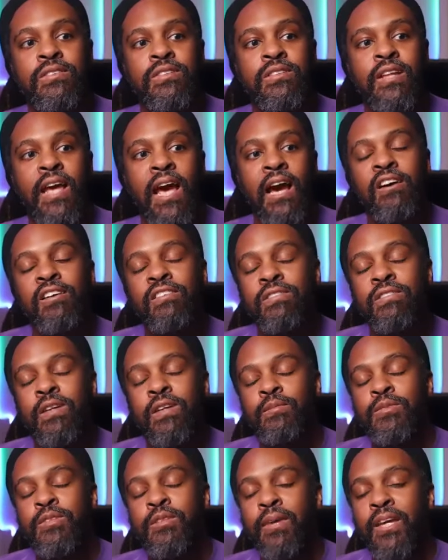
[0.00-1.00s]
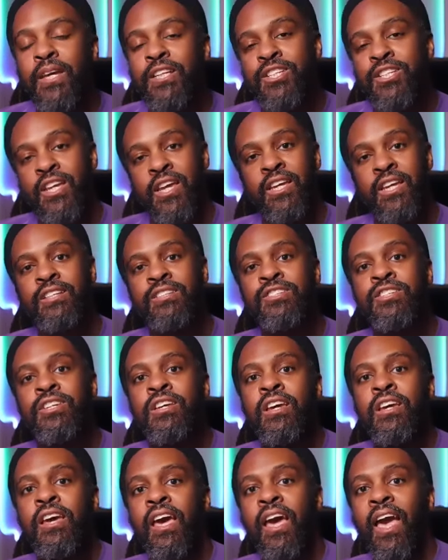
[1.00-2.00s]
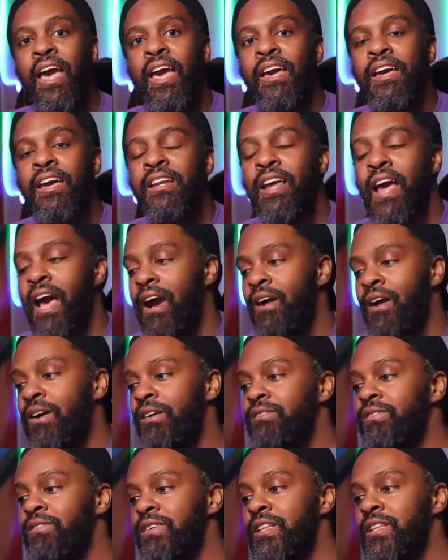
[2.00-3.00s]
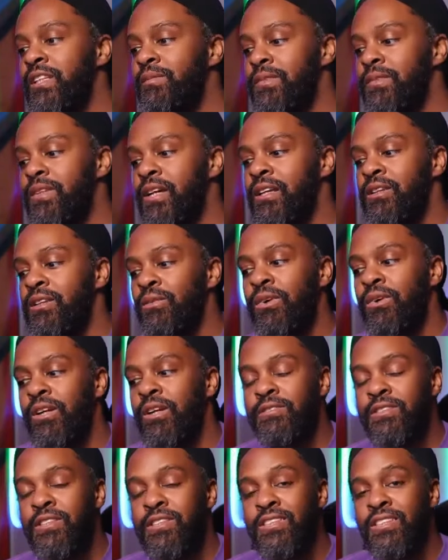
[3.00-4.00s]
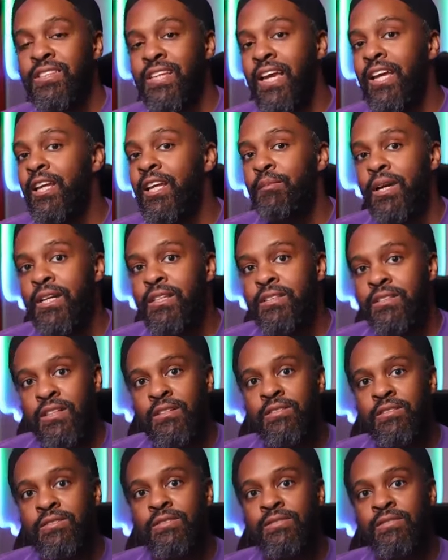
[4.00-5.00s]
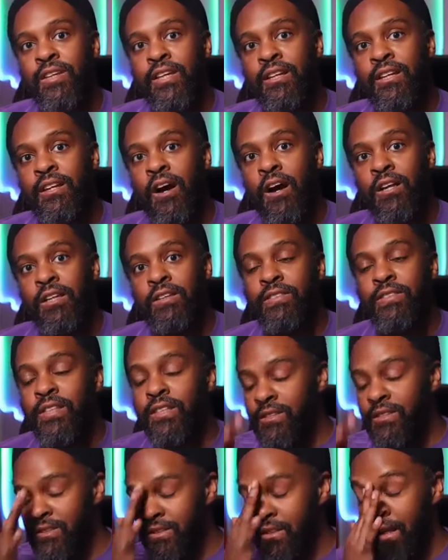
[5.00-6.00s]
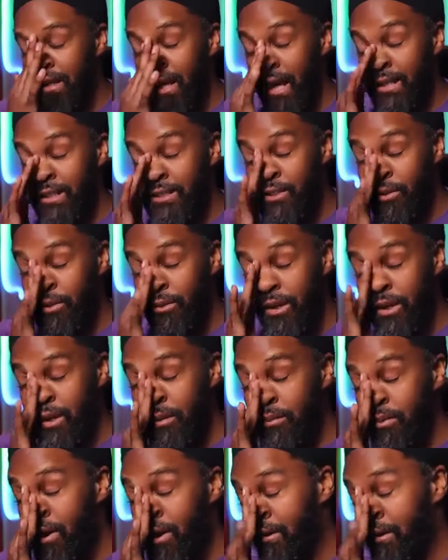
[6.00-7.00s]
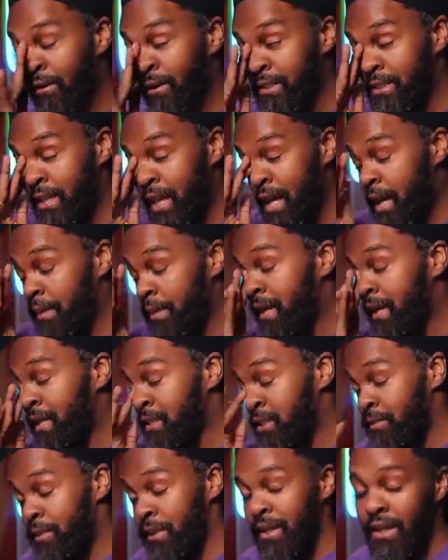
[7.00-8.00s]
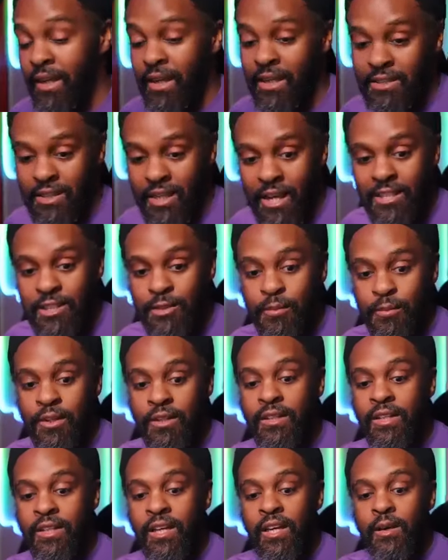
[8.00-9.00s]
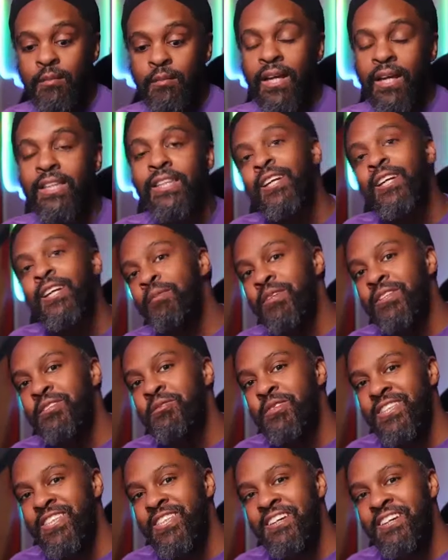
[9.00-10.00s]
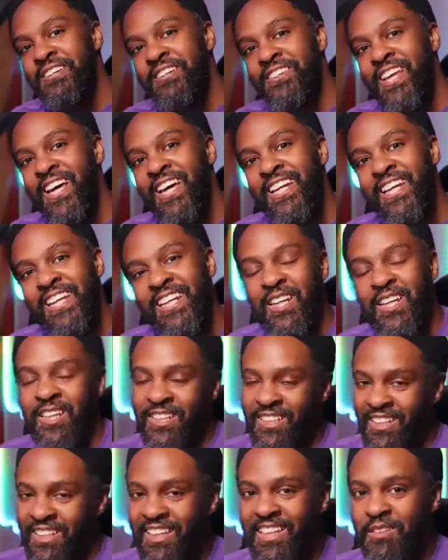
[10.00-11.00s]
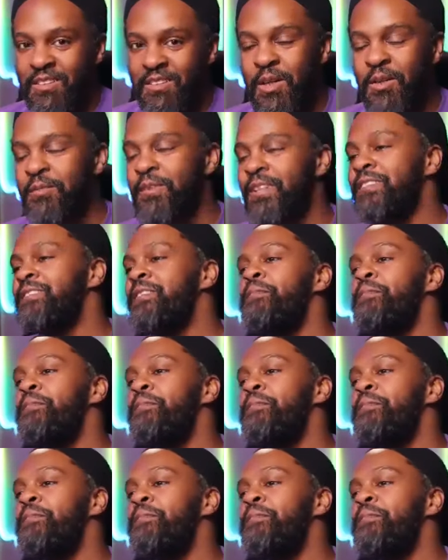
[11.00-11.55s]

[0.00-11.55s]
I've helped to make change and how I've really done the work of sustaining myself in all of this. And it's a work in progress. I'm not speaking as expert. My therapist would tell you that any moment.